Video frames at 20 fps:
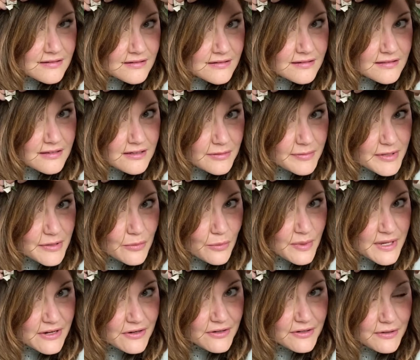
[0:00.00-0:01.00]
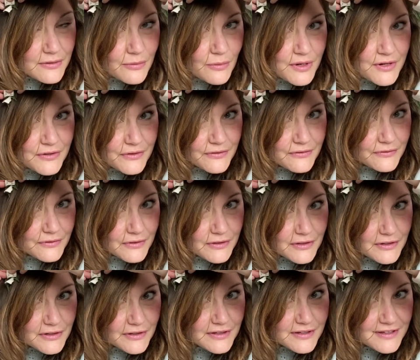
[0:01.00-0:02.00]
A little bit weird and
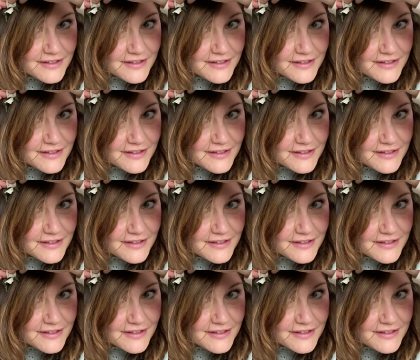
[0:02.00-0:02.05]
wonderful.